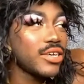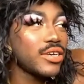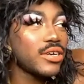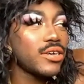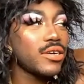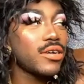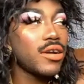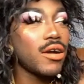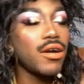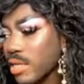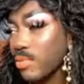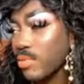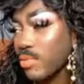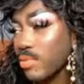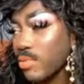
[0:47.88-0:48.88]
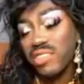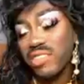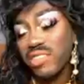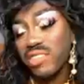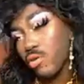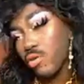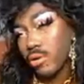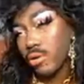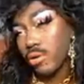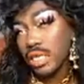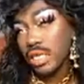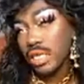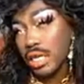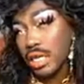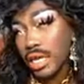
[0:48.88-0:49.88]
I've been spending most of my
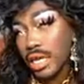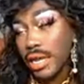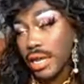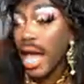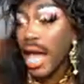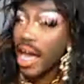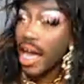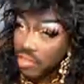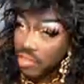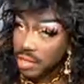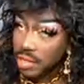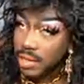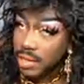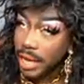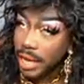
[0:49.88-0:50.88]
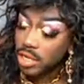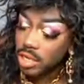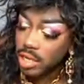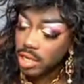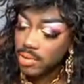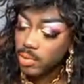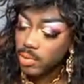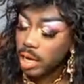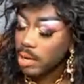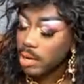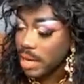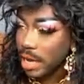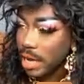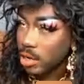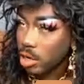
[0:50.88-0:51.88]
quarantine in Athens, actually. That's where
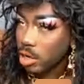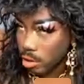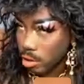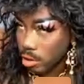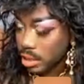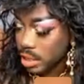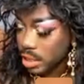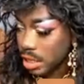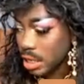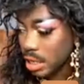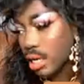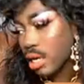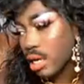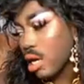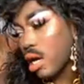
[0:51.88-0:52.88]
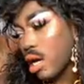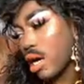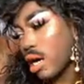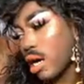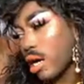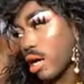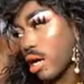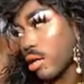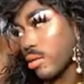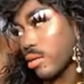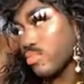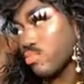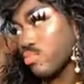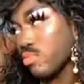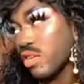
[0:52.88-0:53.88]
I'm at currently.
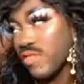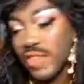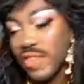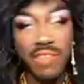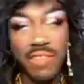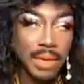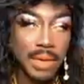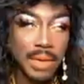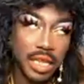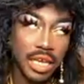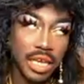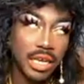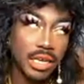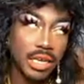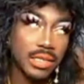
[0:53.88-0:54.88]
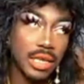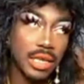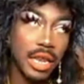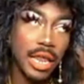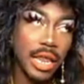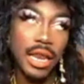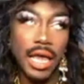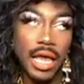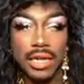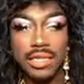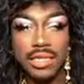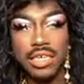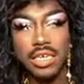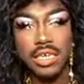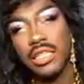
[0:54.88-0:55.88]
Moved out of my place in
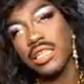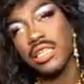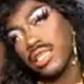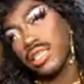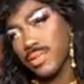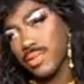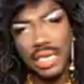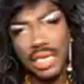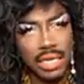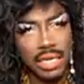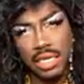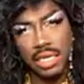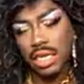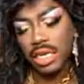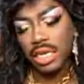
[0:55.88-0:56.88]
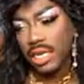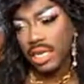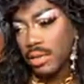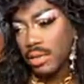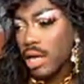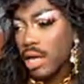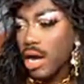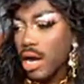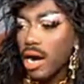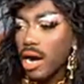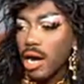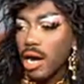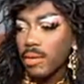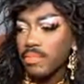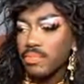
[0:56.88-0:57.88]
Atlanta. The lease was ending.
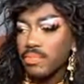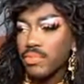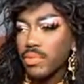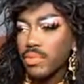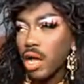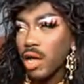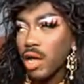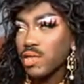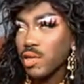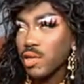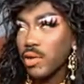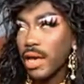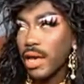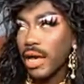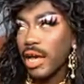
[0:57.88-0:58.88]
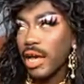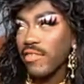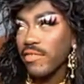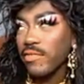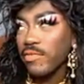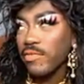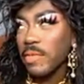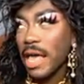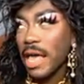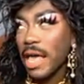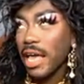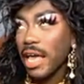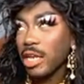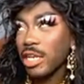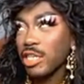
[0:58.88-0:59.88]
And also,
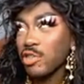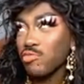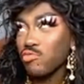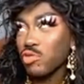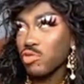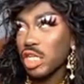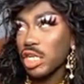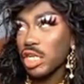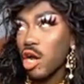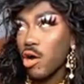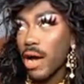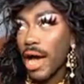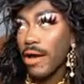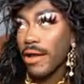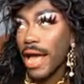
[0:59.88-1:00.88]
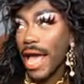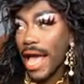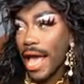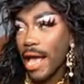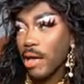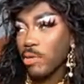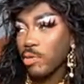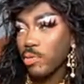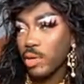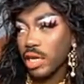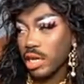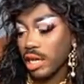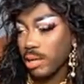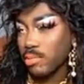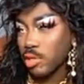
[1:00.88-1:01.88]
Atlanta doesn't really know how to act
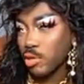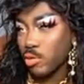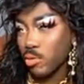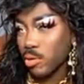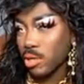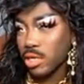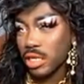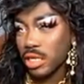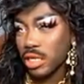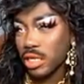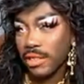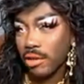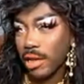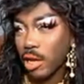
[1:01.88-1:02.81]
when it comes to quarantine.